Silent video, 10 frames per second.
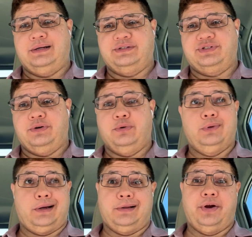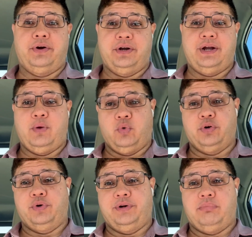So like later today, we're
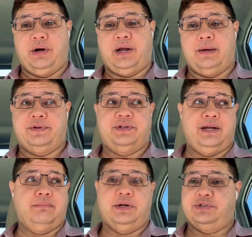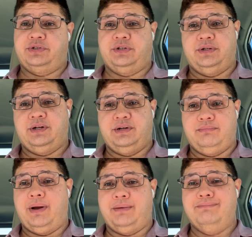going to break out the tape measure
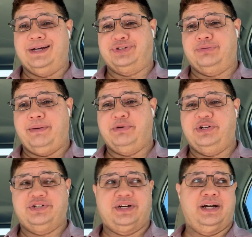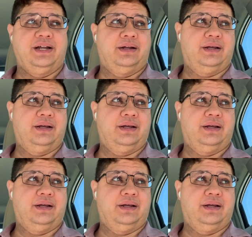and measure baby G's height.